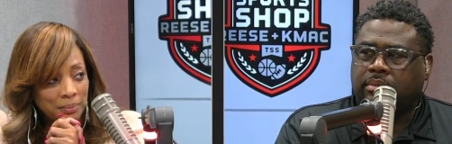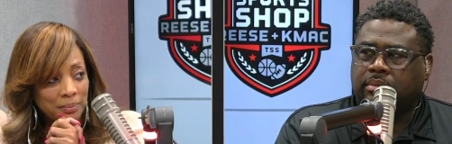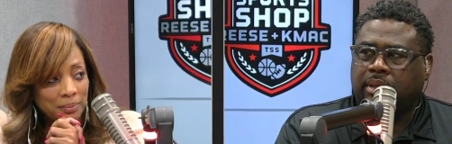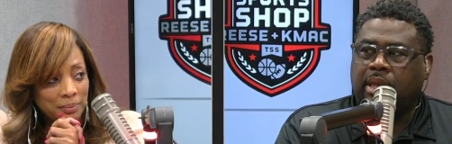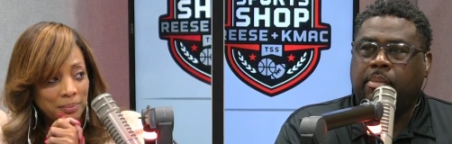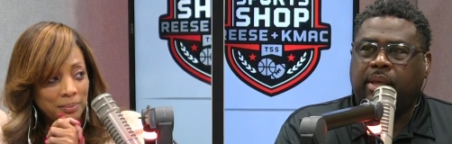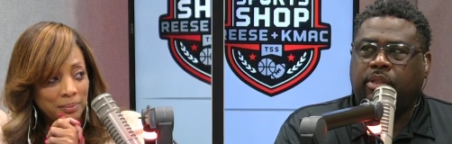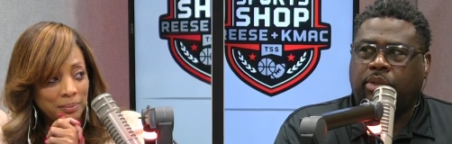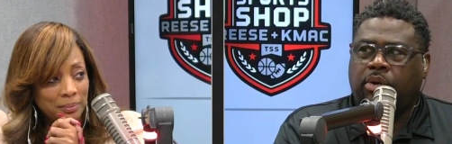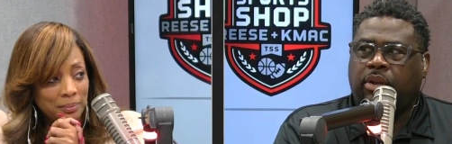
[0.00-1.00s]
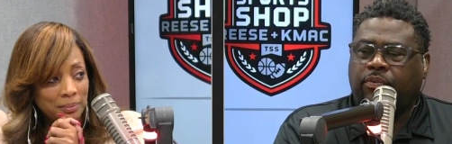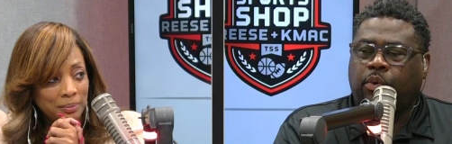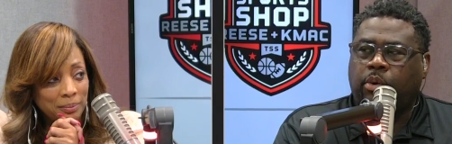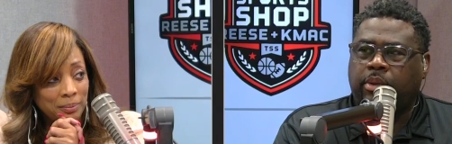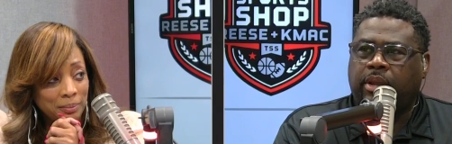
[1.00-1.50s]
Speaker 1: He made thirty four
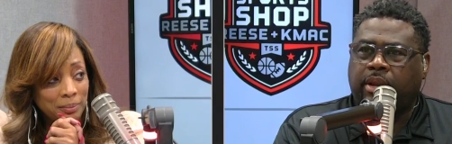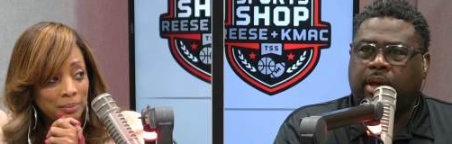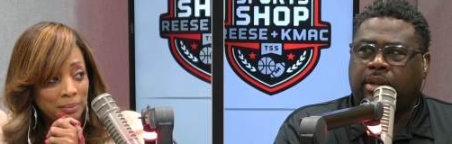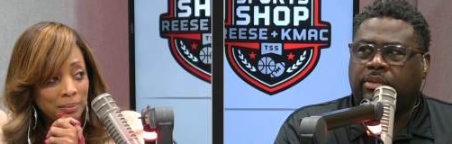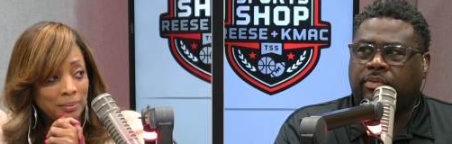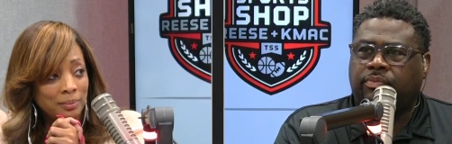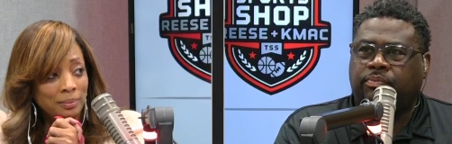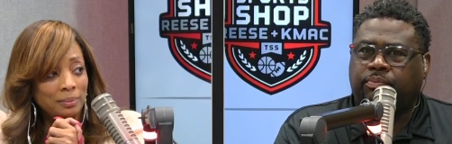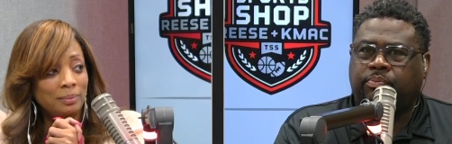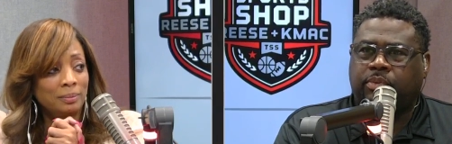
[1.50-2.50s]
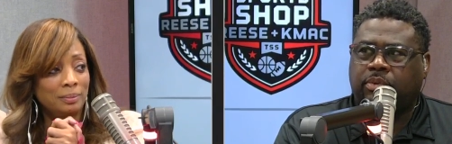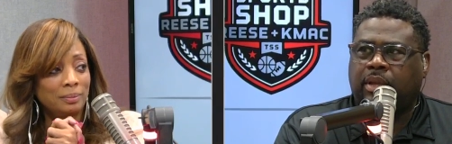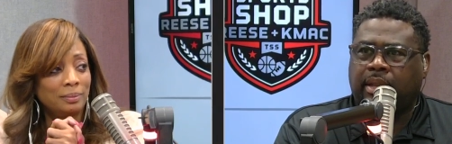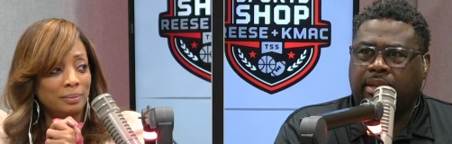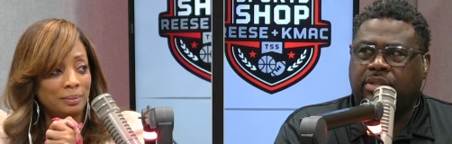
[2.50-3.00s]
million dollars
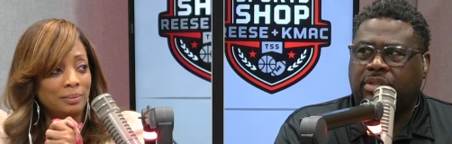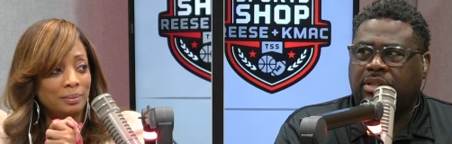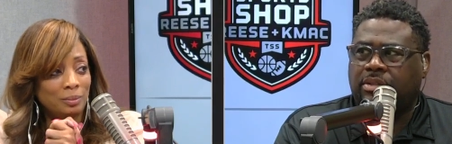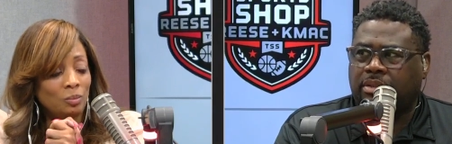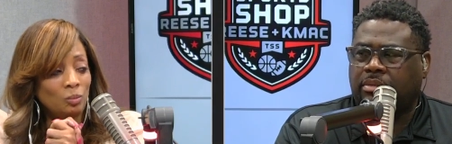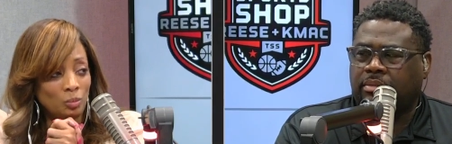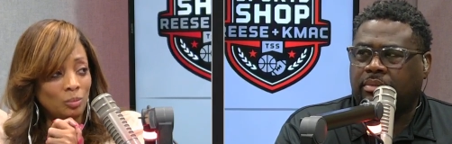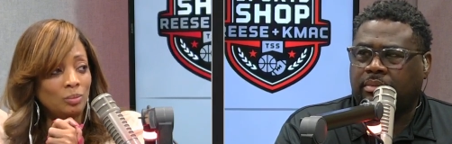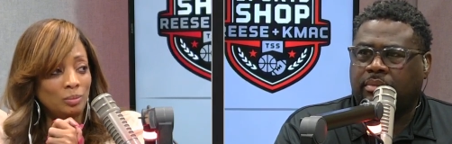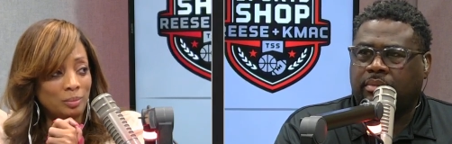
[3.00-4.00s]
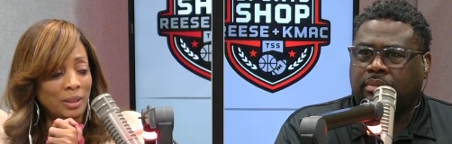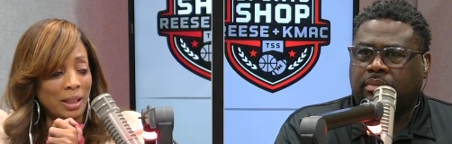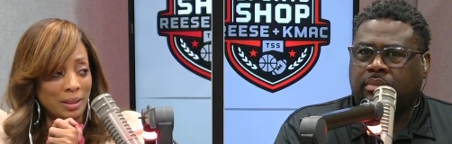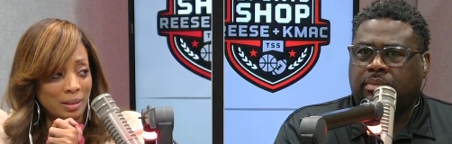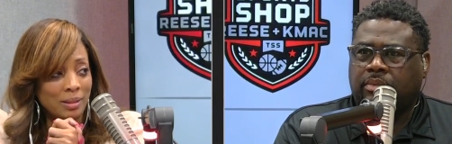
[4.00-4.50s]
in this season.
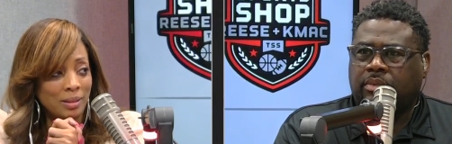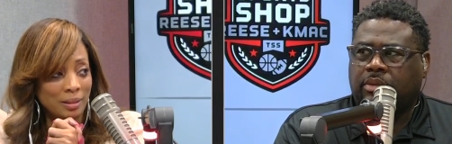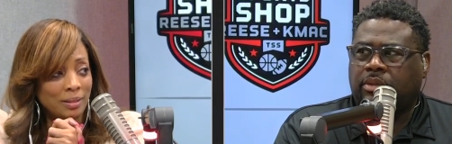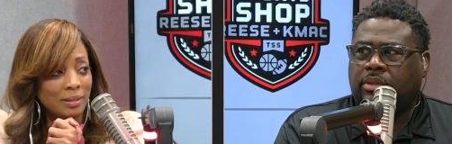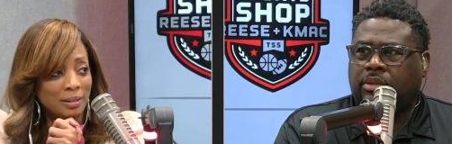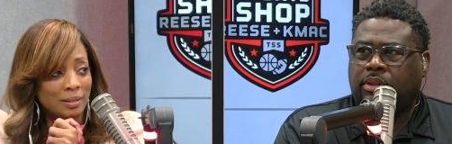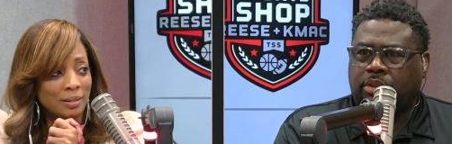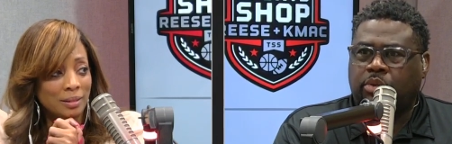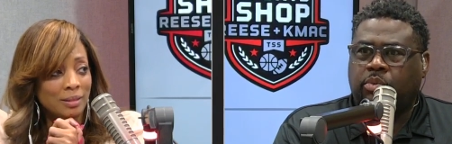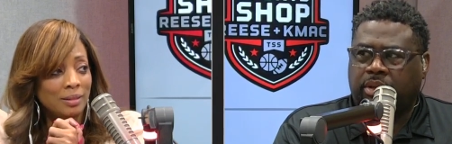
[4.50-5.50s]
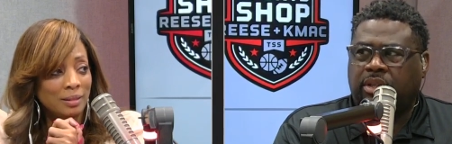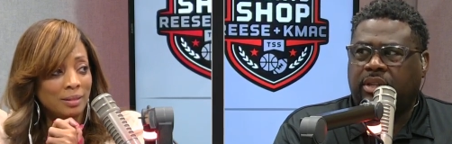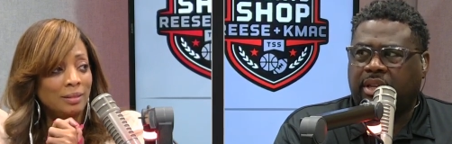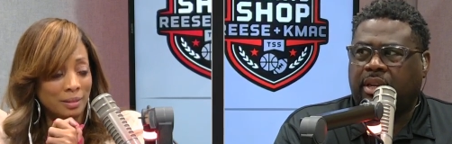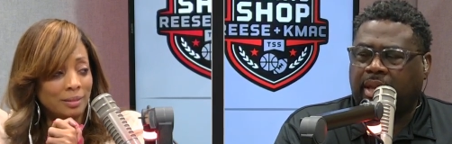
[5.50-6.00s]
Yes. To do what he
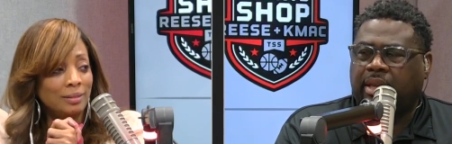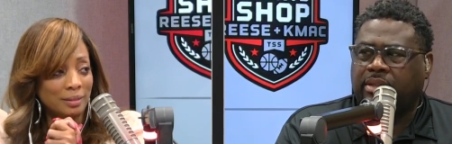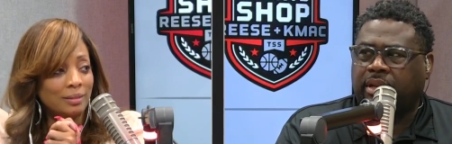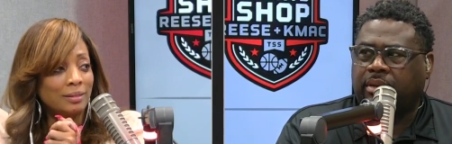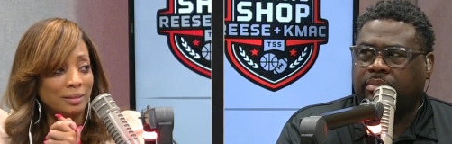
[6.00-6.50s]
did last night.